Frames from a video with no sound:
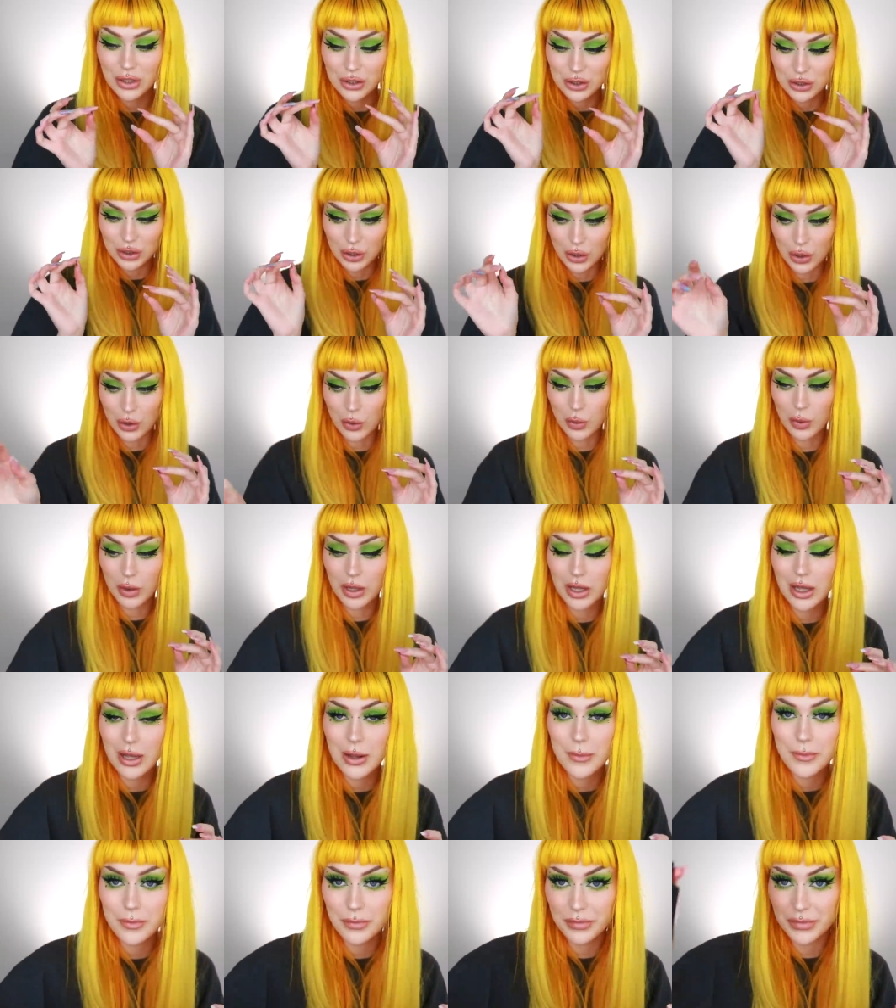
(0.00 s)
So
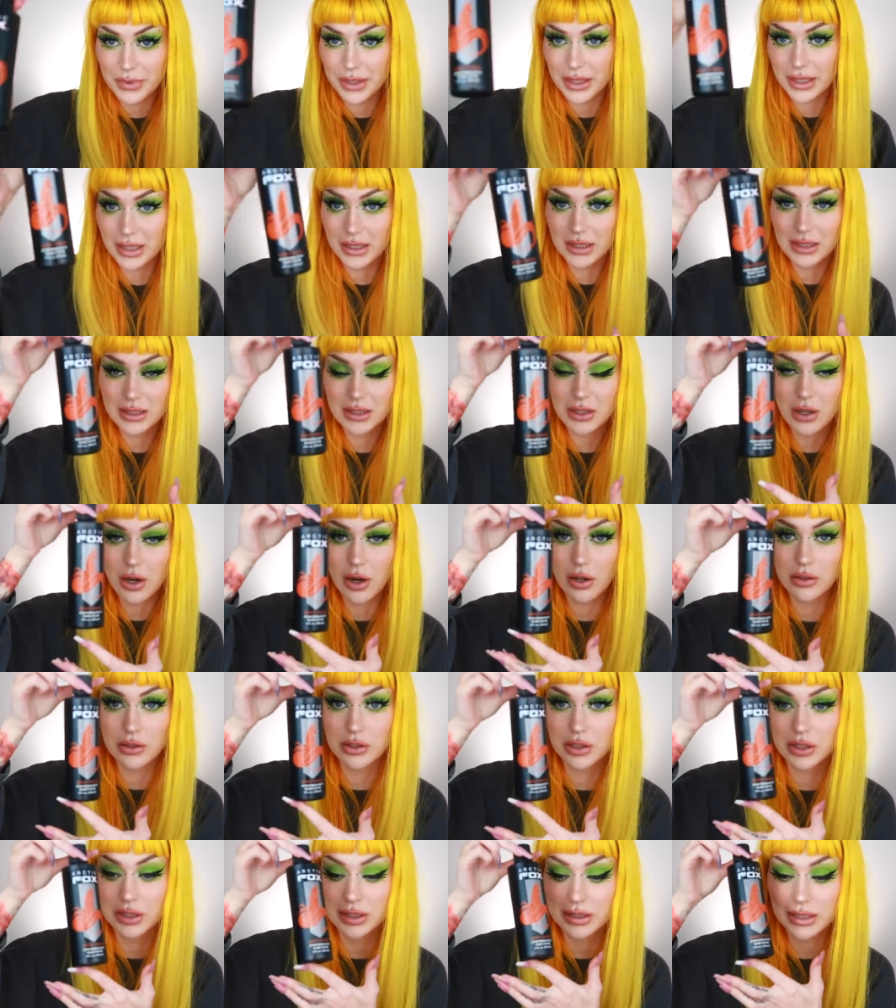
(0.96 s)
these
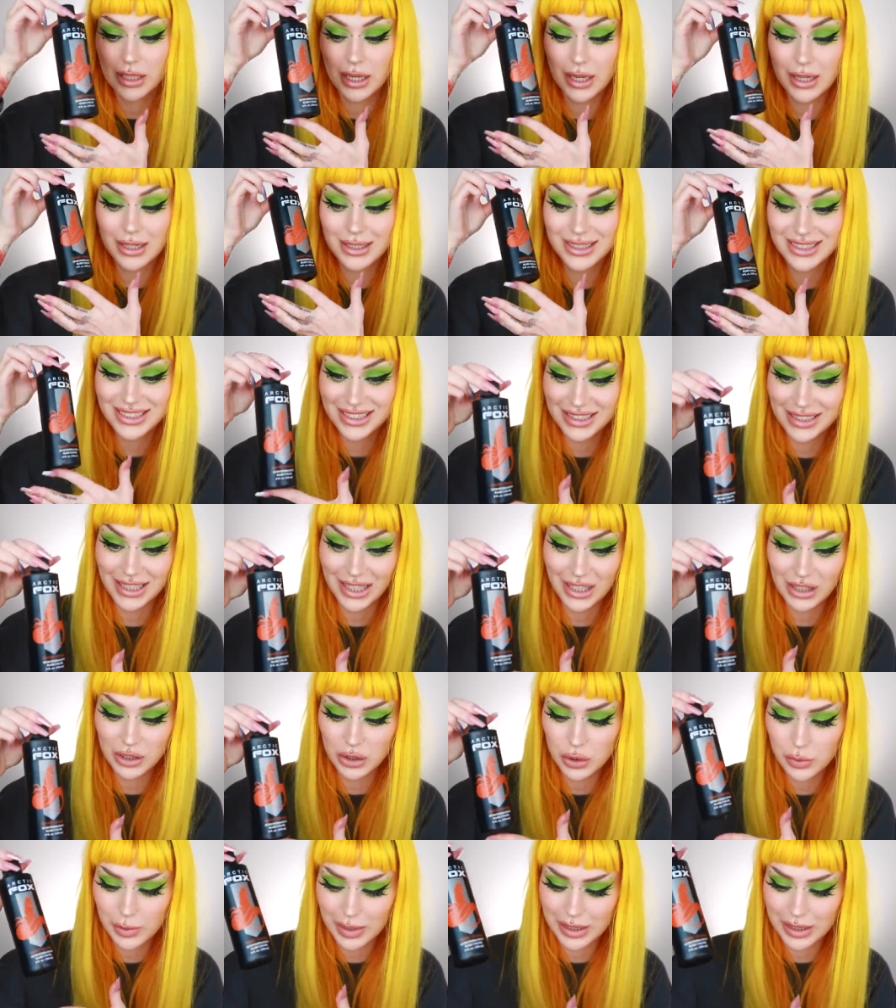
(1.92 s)
colors can stick to